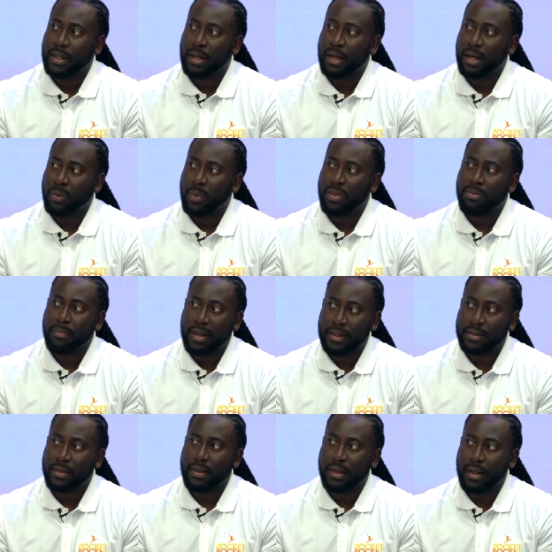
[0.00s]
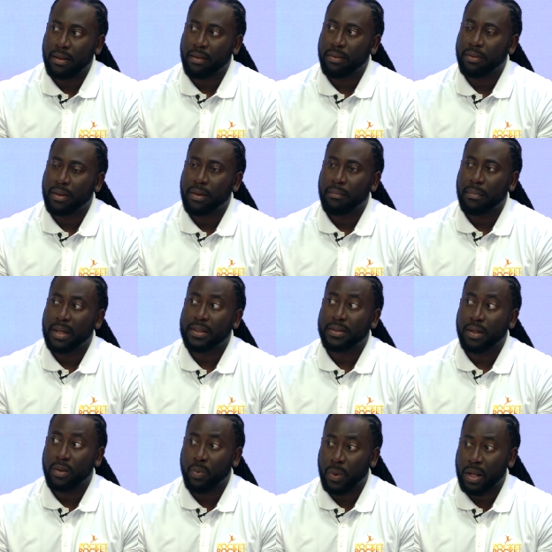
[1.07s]
uh, with mental health,
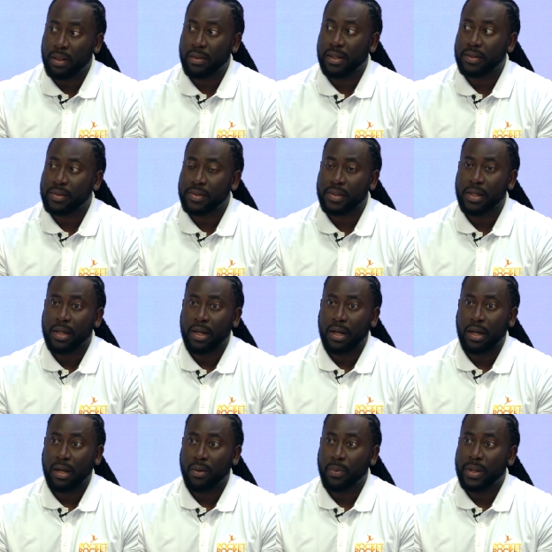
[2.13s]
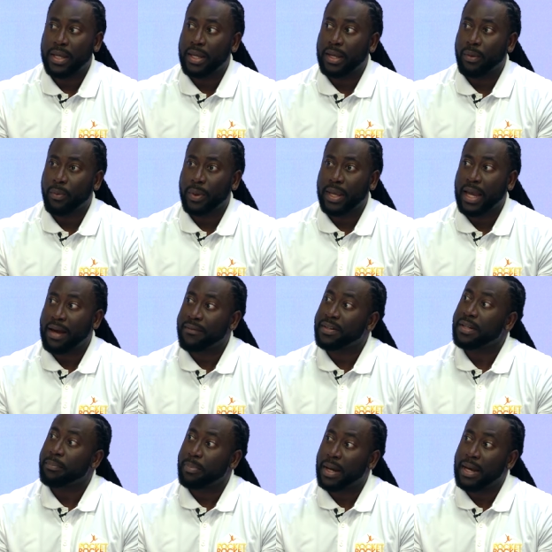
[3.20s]
mental wellness. Uh, we, we have
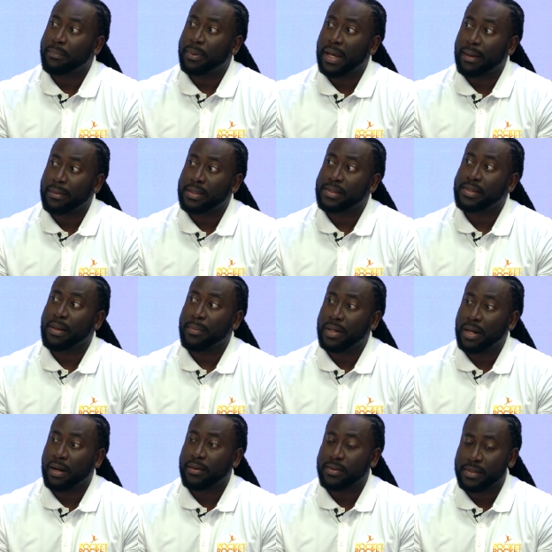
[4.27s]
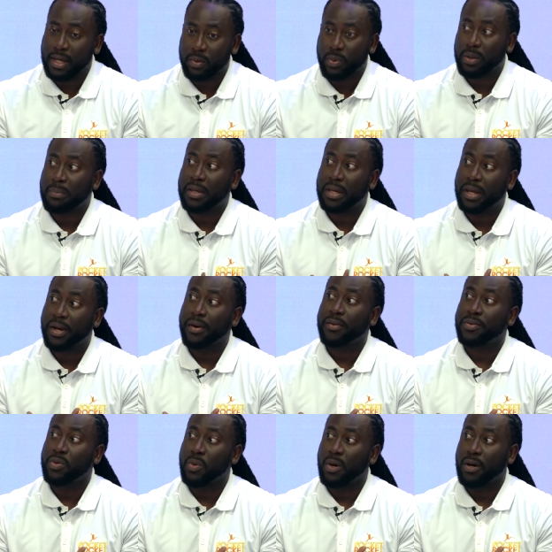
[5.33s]
in the pipeline seminars that will be
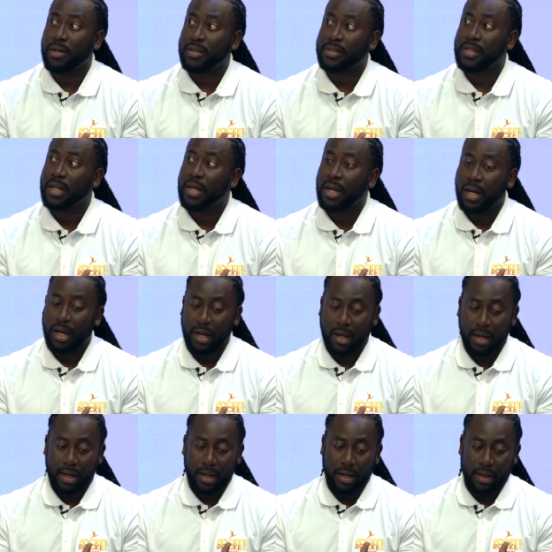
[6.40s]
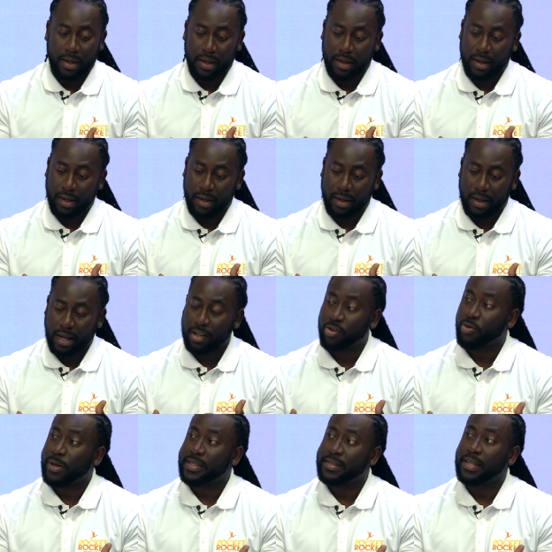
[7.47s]
geared towards uh,
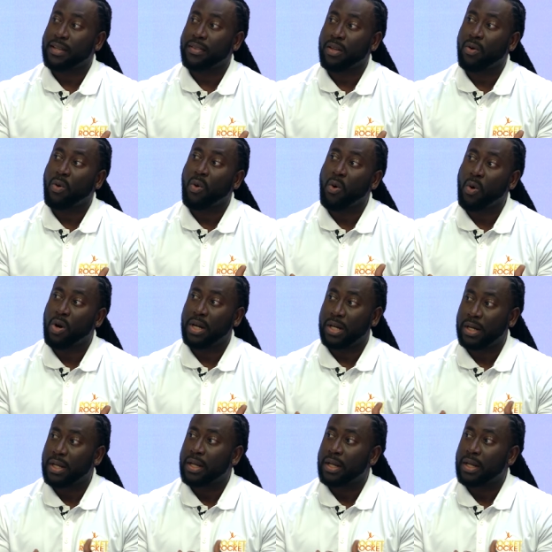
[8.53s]
addressing the whole